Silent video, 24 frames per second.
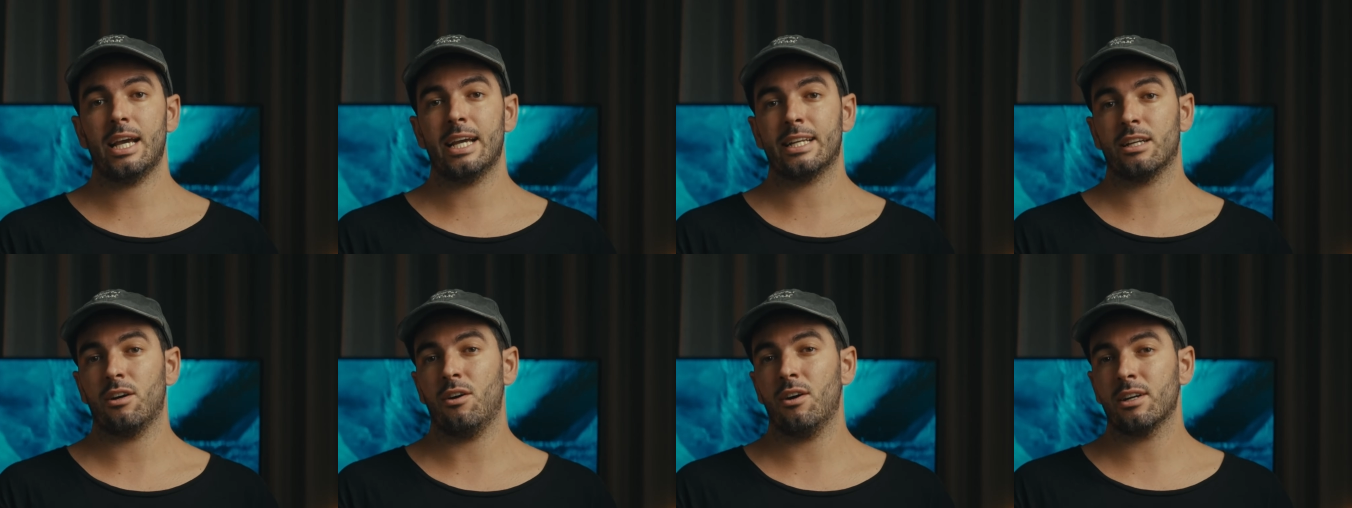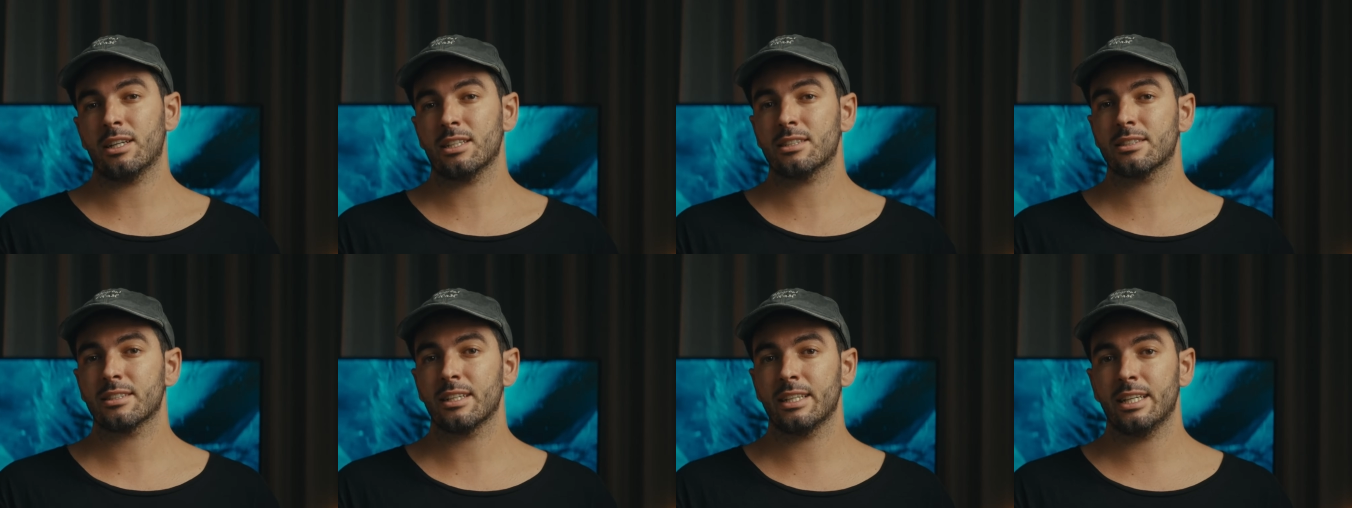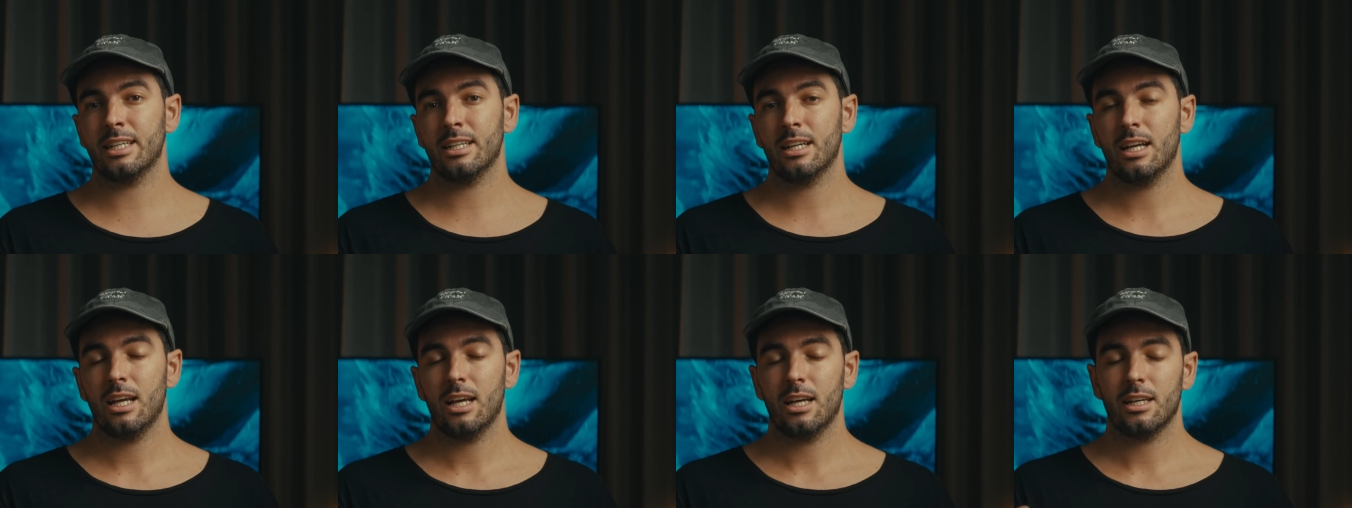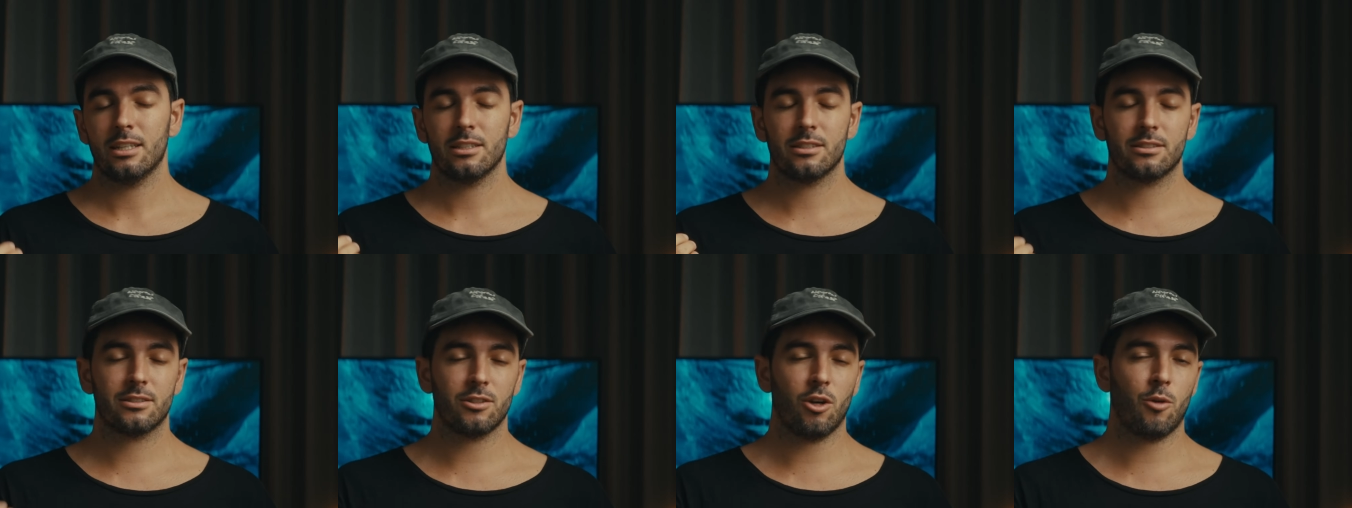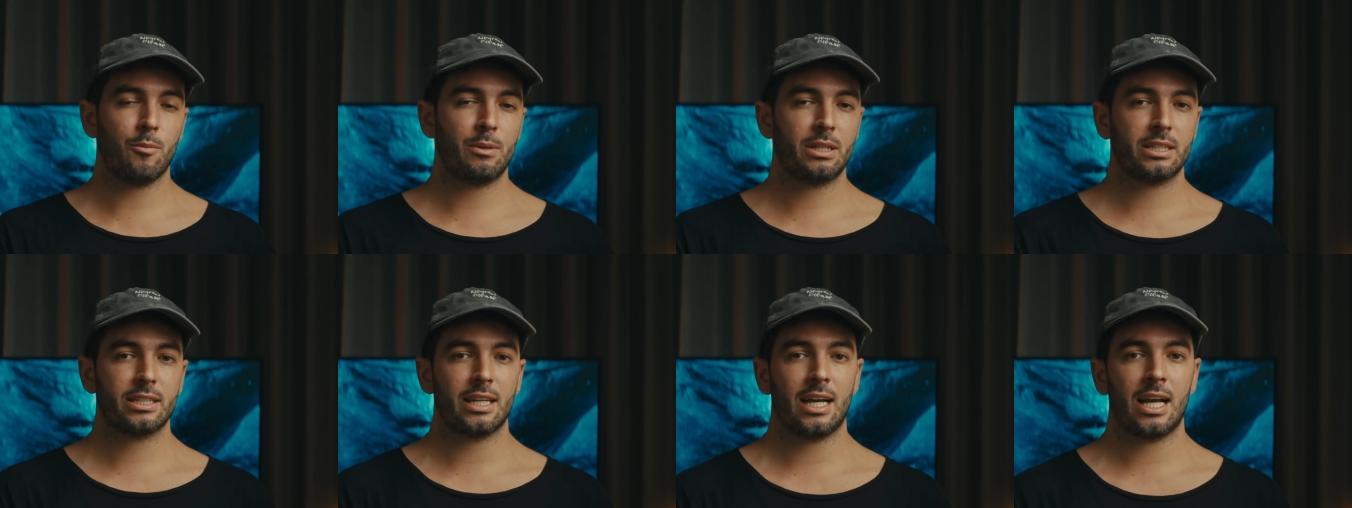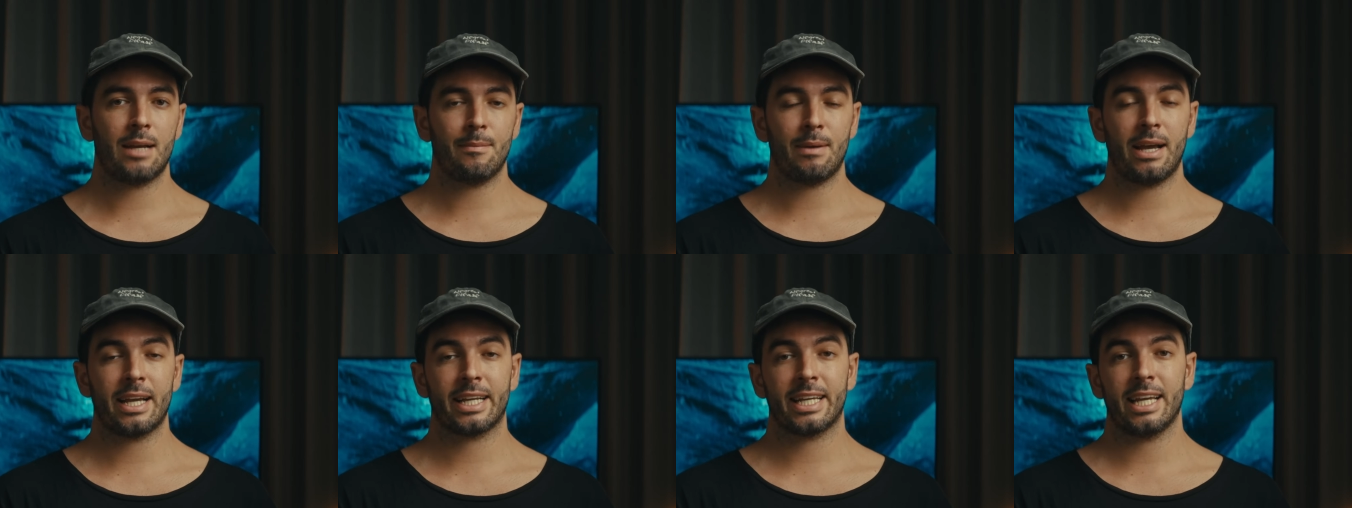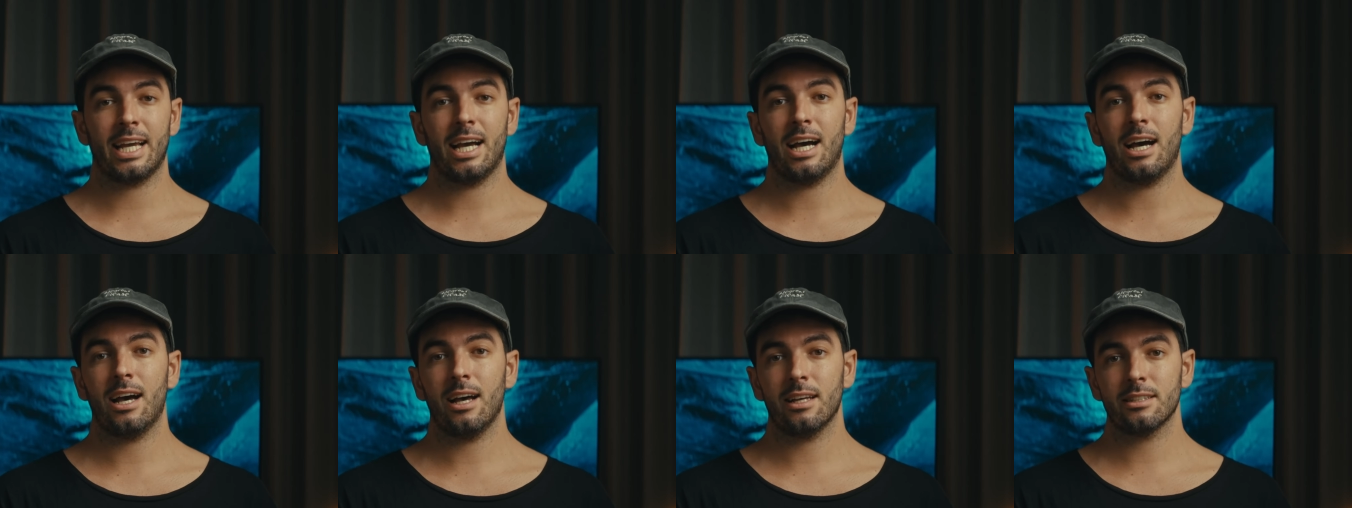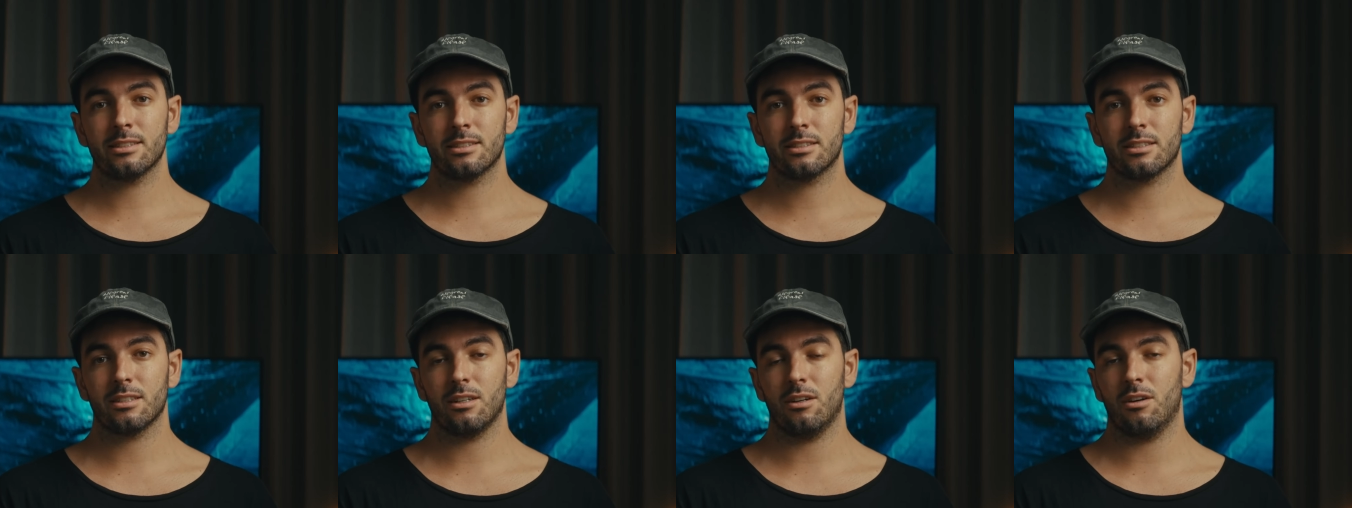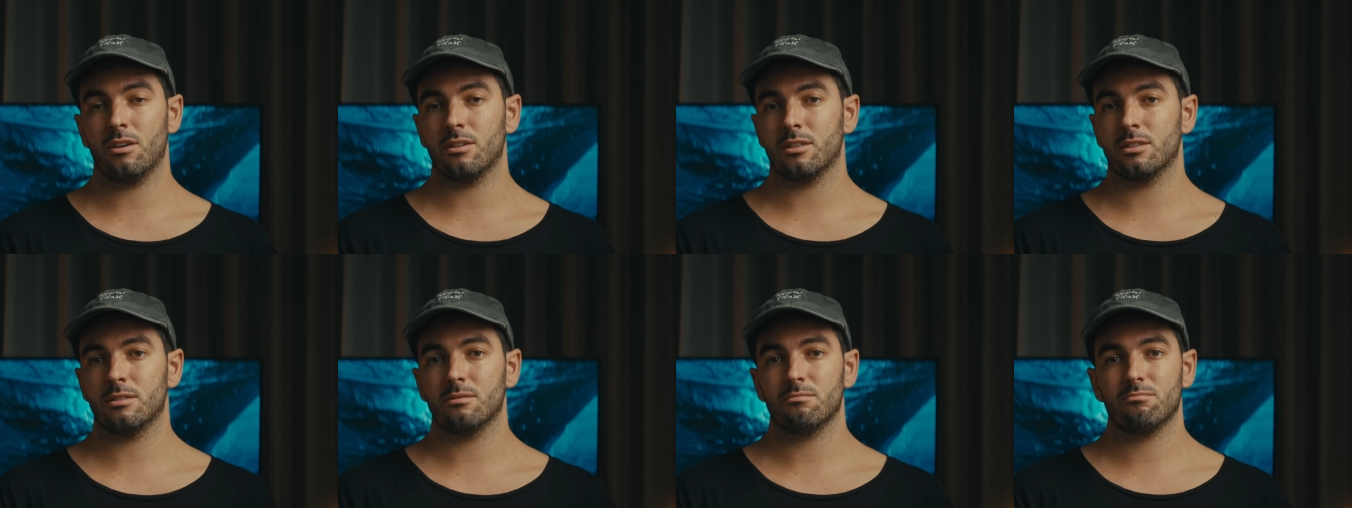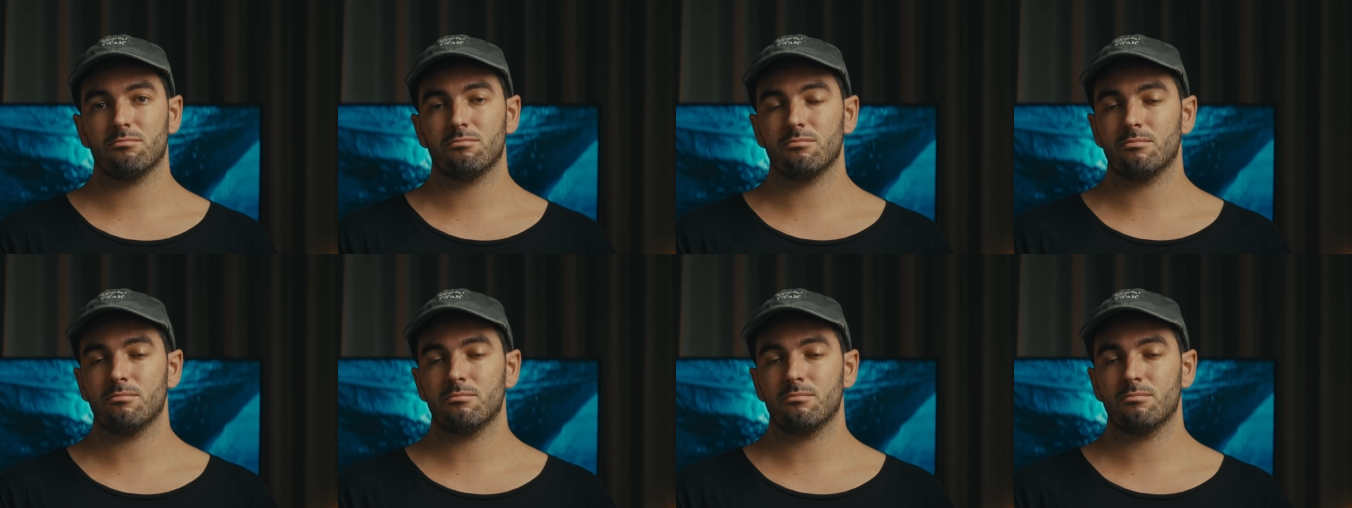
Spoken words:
And honestly, so many times I get asked on